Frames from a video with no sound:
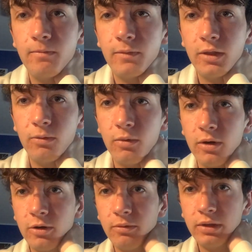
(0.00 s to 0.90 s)
that the
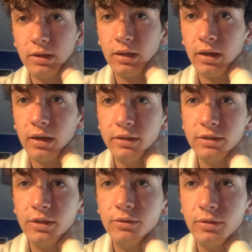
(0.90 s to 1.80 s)
water within the high
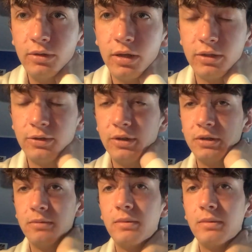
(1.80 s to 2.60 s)
CO2 concentration